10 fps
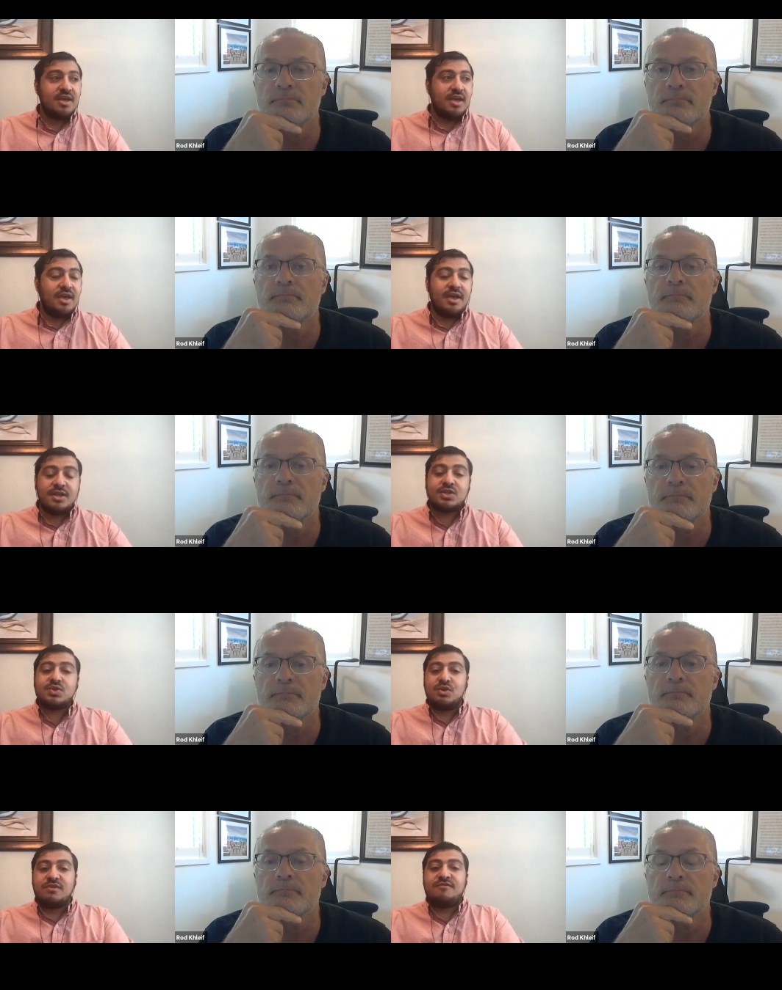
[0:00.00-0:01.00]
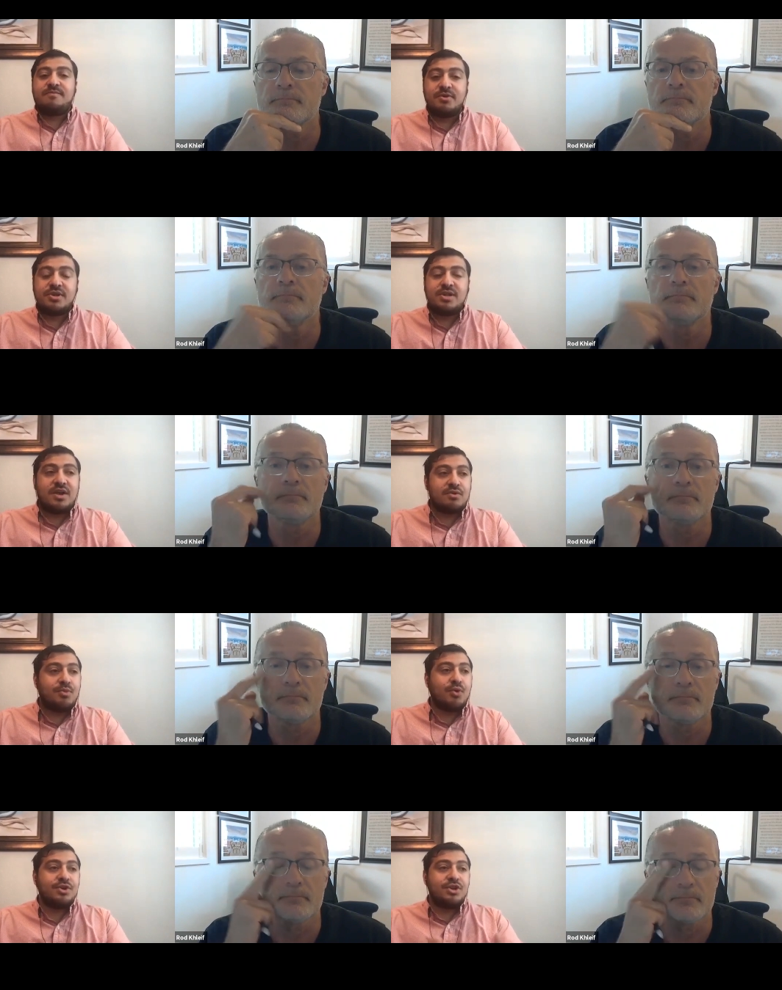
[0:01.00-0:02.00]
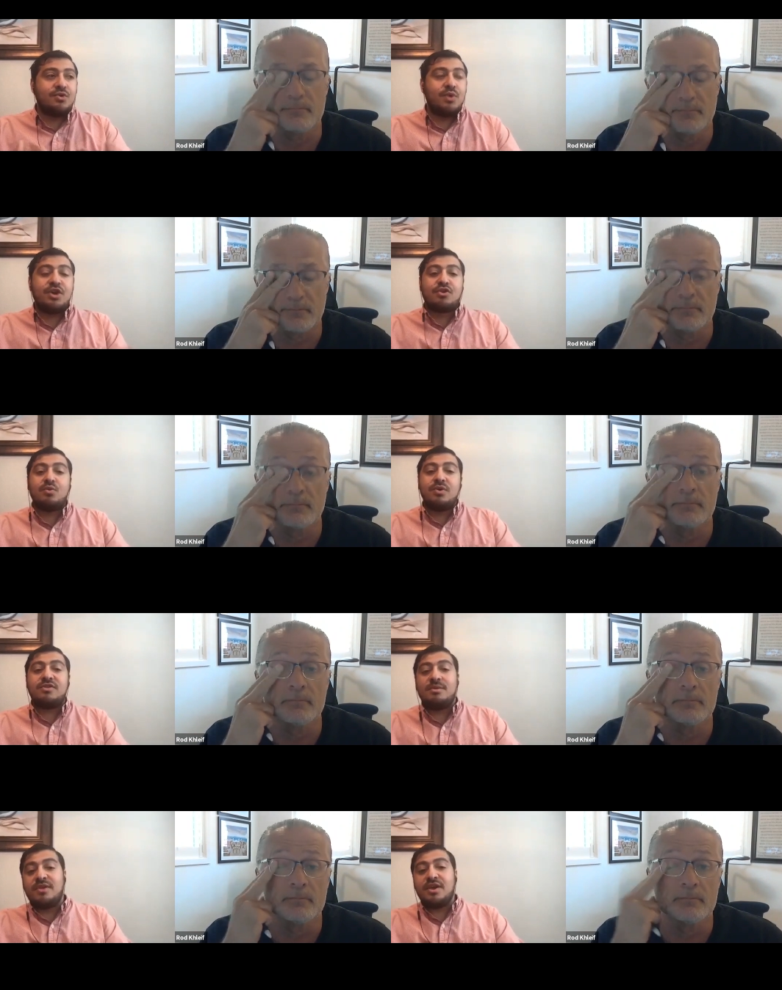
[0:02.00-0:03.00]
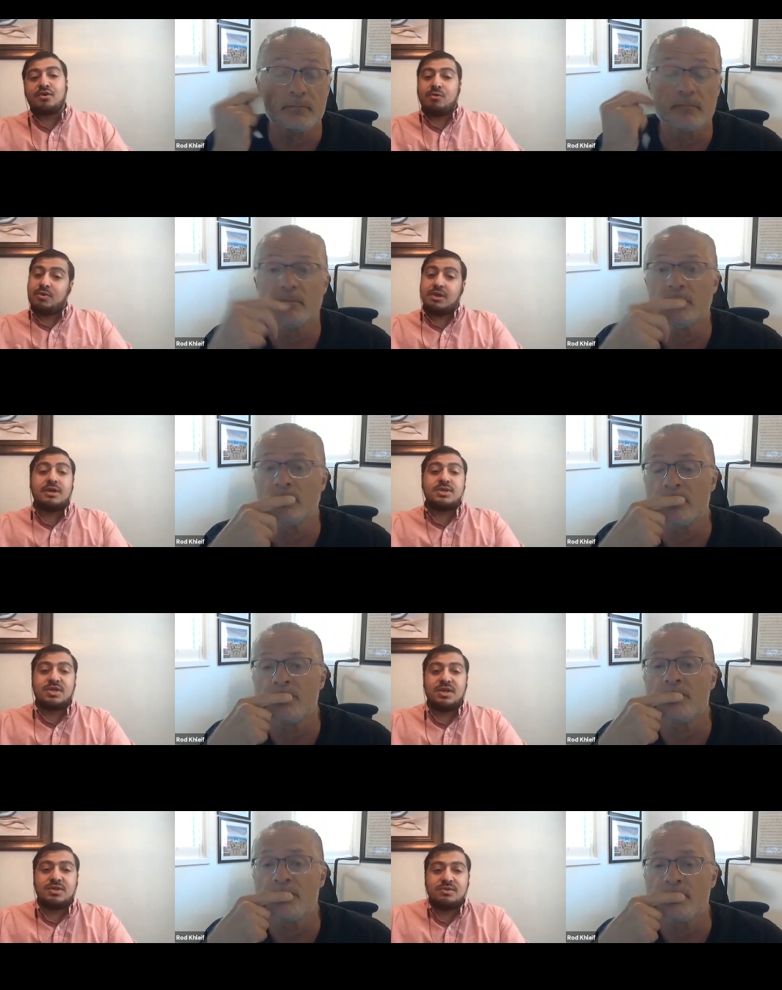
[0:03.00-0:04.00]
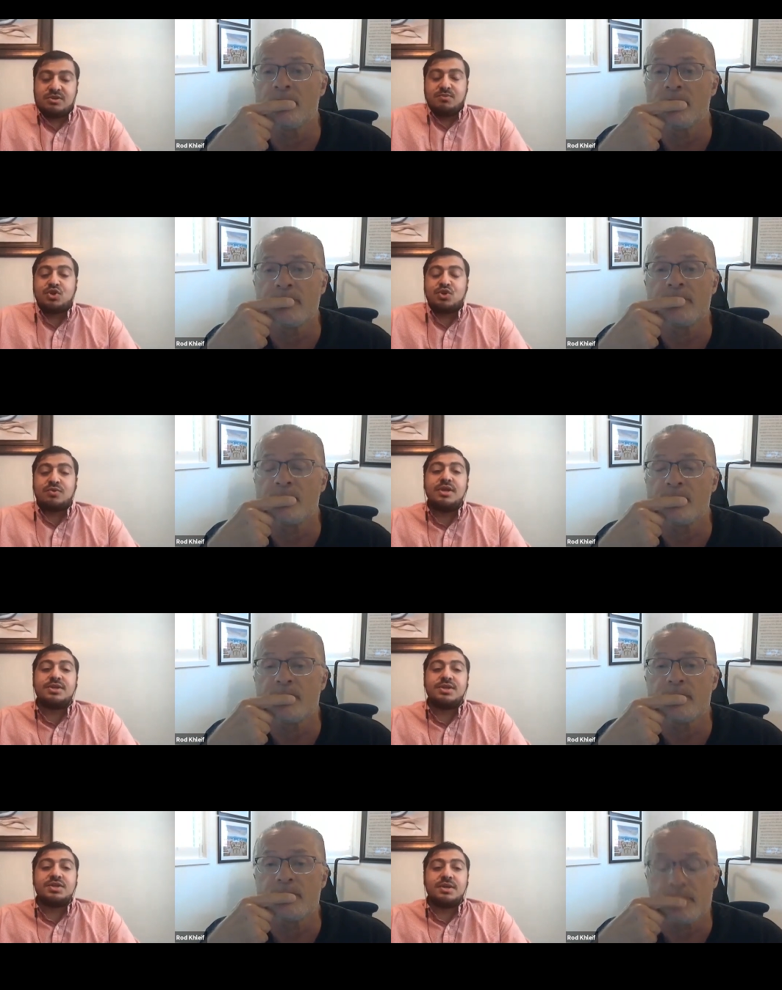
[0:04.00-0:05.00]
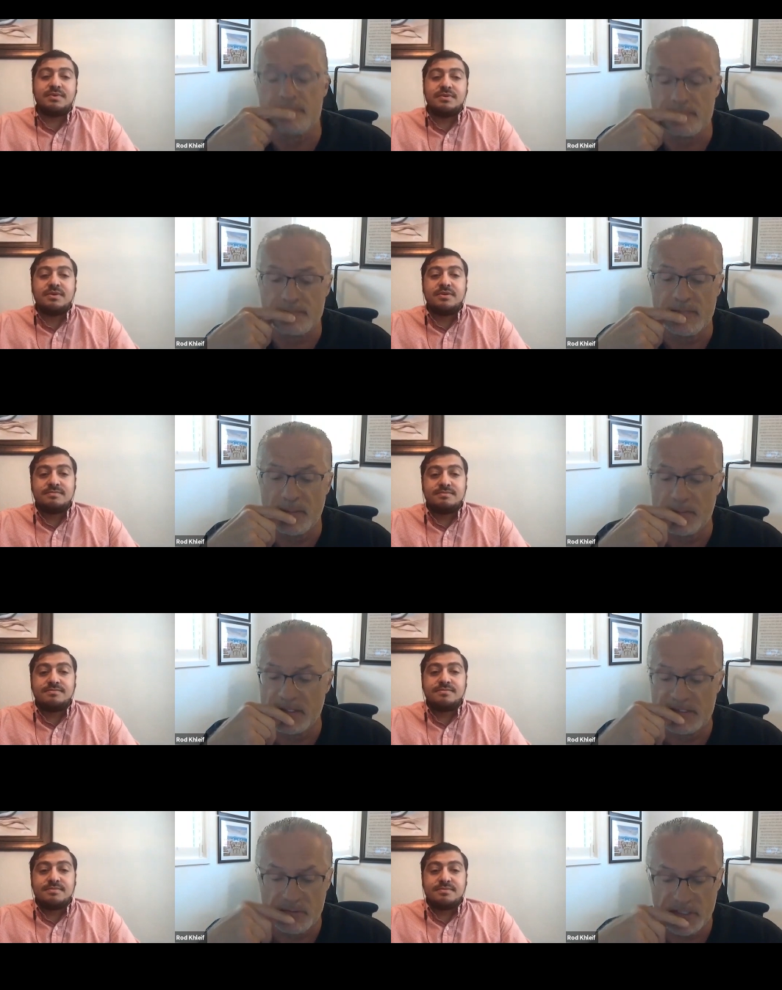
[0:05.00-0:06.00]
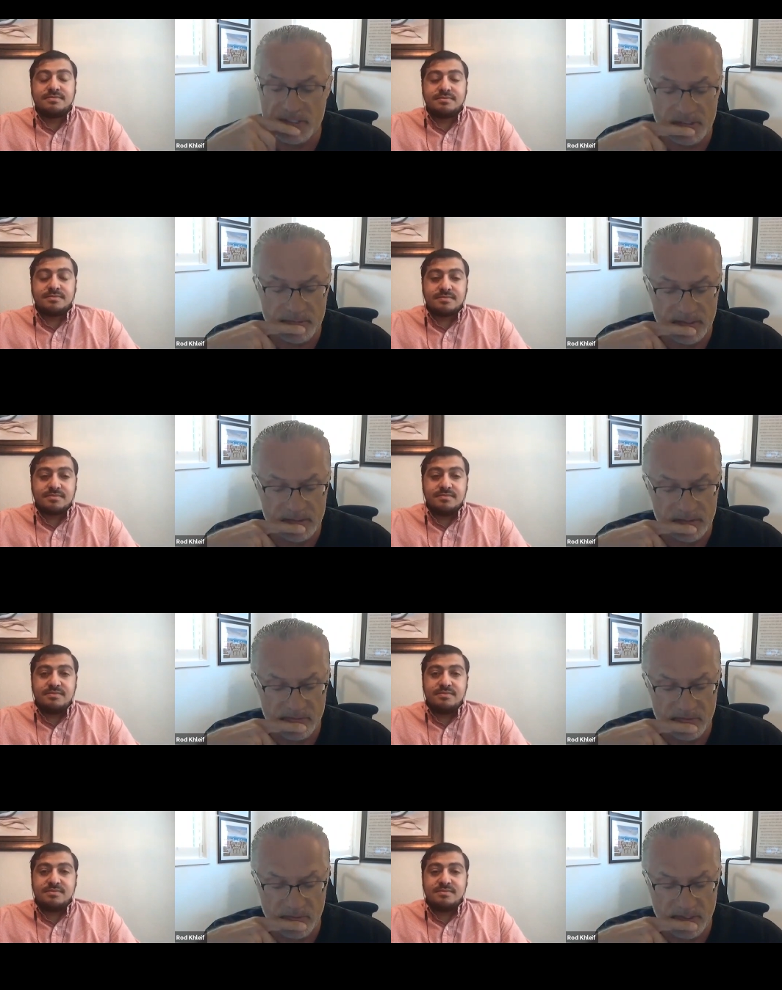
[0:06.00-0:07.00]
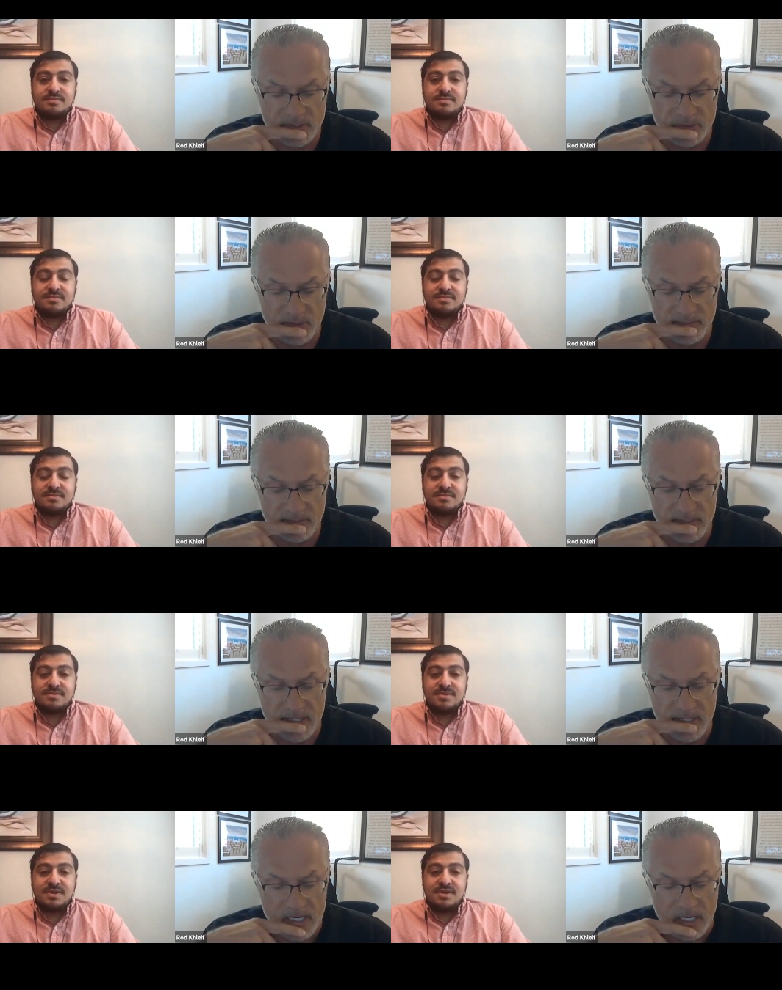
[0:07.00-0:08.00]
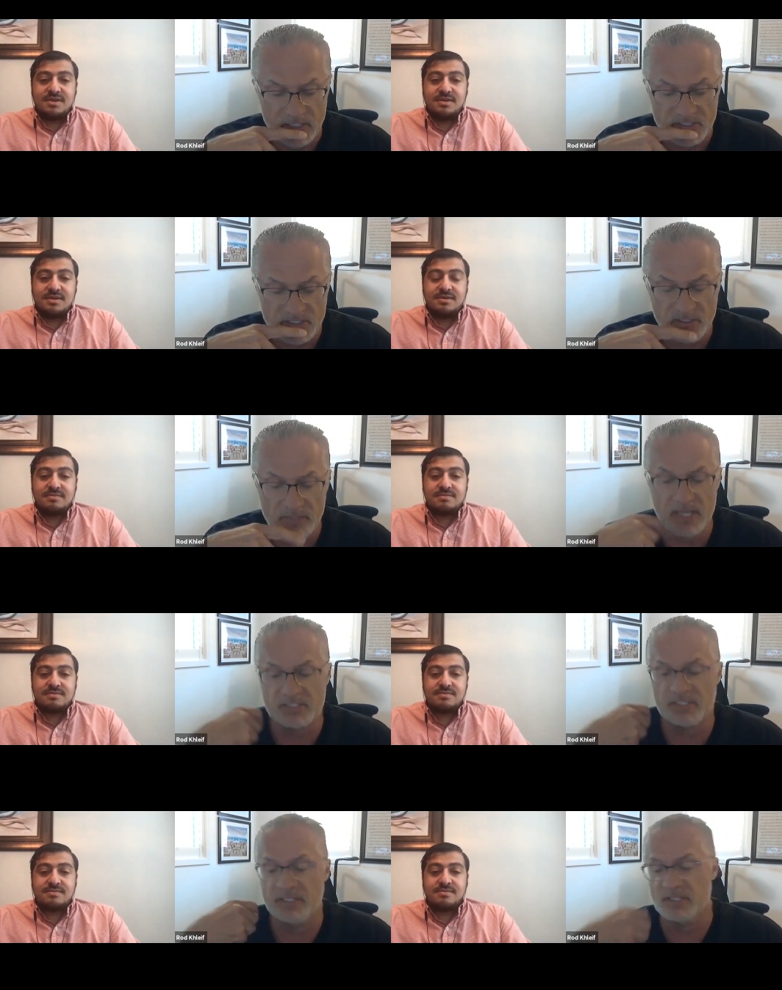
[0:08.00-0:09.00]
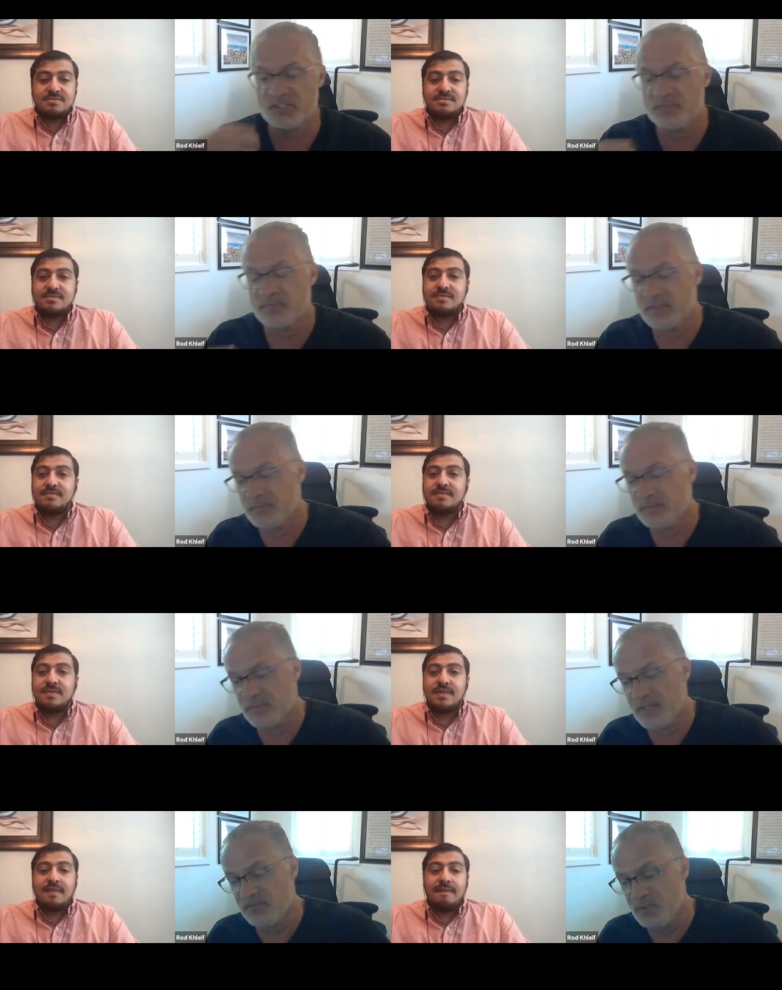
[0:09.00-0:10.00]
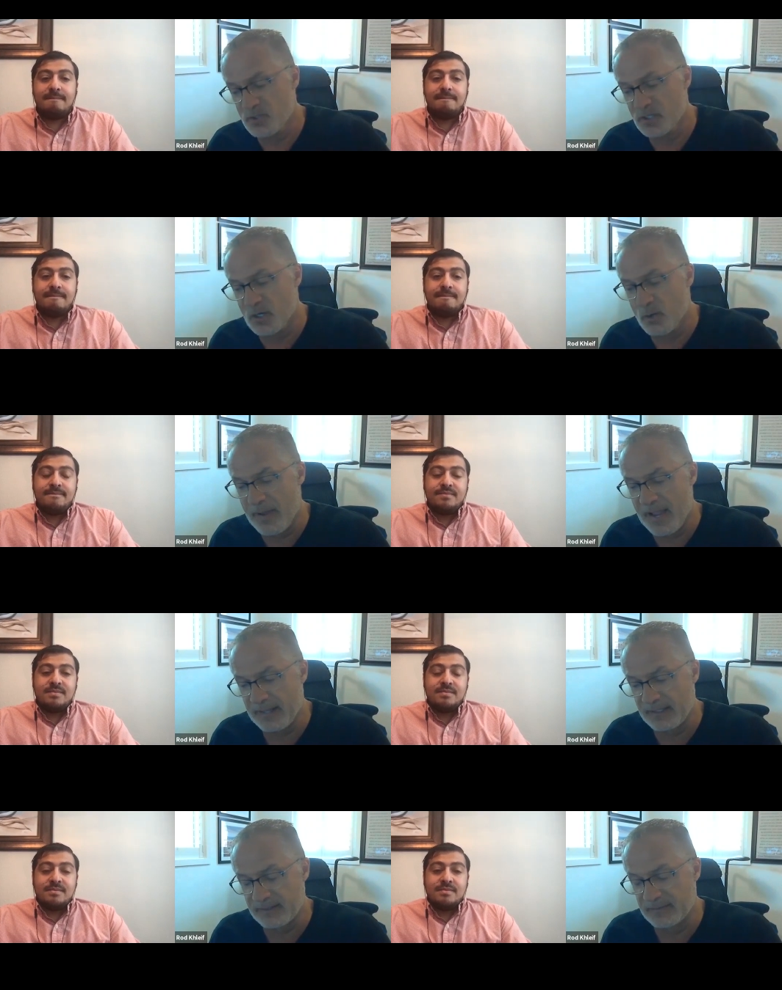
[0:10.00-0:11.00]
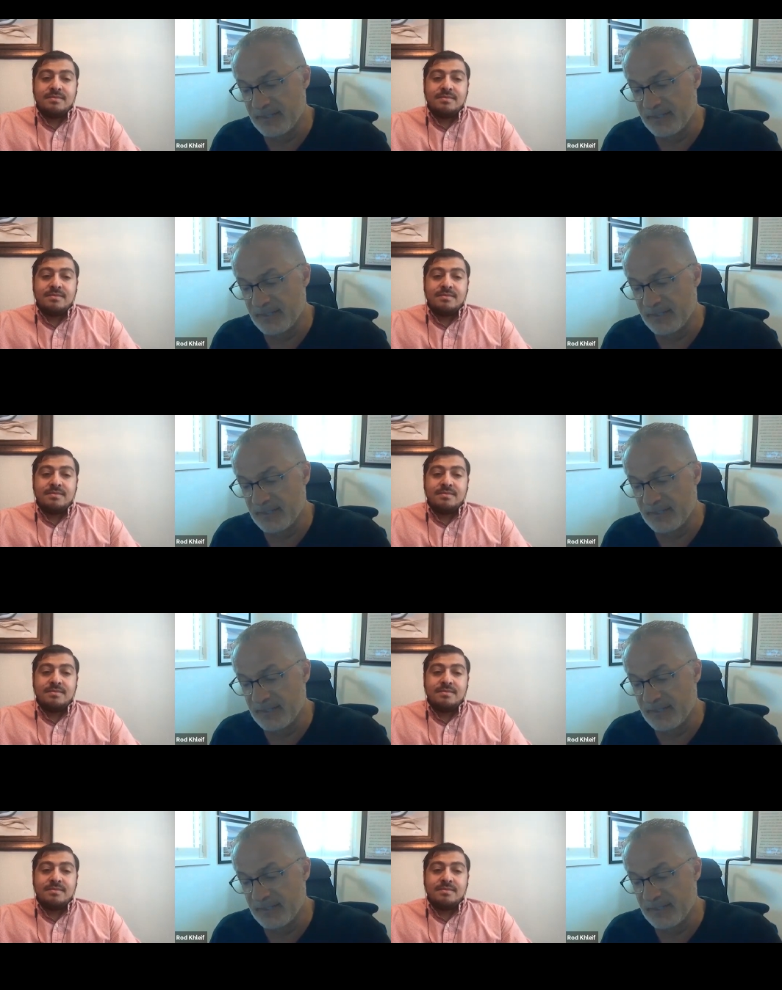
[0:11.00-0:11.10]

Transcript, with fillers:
Speaker 1: it's you know we've built a lot of rapport and you know we grow with them they grow with us it's a, it's, it's a mutual relationship
Speaker 2: no that's the way it should be love the way you described it all right so let me ask you this if you could go back a